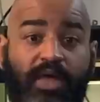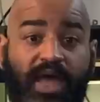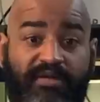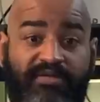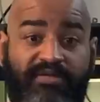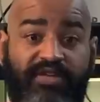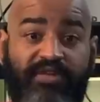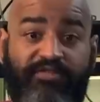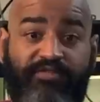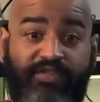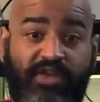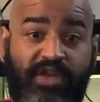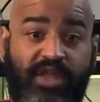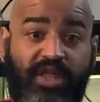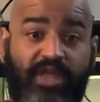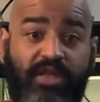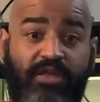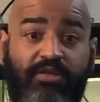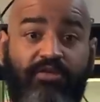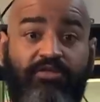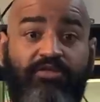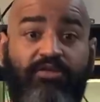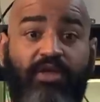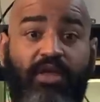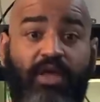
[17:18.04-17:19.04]
Heavy
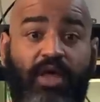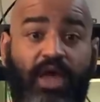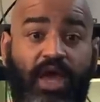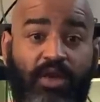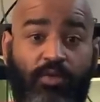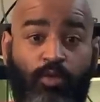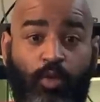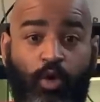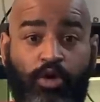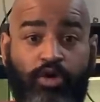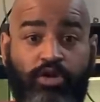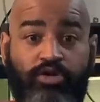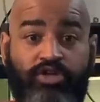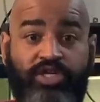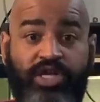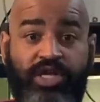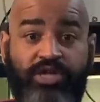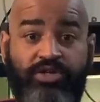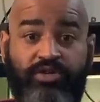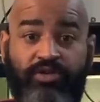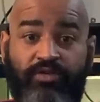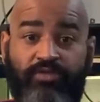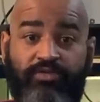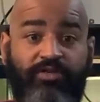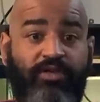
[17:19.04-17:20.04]
feedings and water
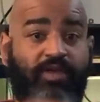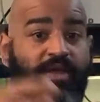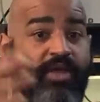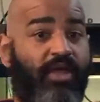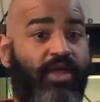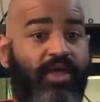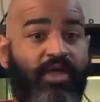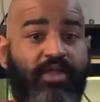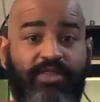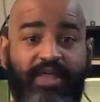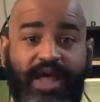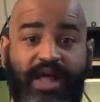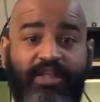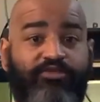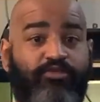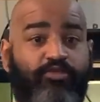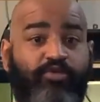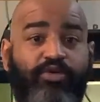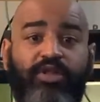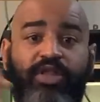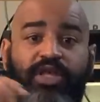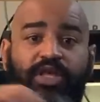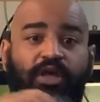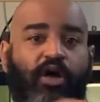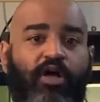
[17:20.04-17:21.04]
changes. That's
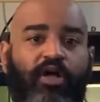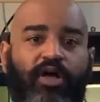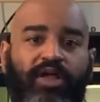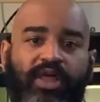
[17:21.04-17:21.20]
really all it